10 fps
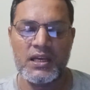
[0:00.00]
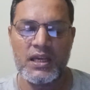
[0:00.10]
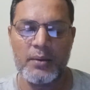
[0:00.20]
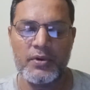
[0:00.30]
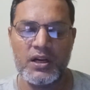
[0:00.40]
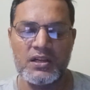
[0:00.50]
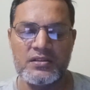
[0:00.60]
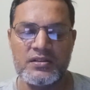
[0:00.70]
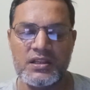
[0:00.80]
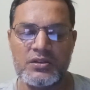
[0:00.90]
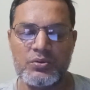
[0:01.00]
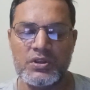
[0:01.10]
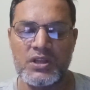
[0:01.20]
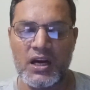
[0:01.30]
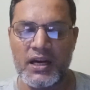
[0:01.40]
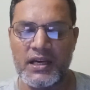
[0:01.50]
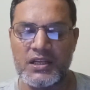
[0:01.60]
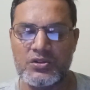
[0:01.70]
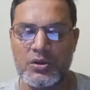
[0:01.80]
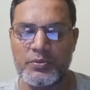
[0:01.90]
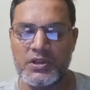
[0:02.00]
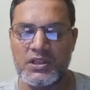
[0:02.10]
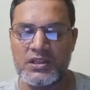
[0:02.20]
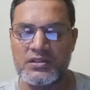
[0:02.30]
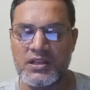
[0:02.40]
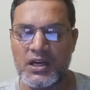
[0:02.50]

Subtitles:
Camera lenses with higher stop ratings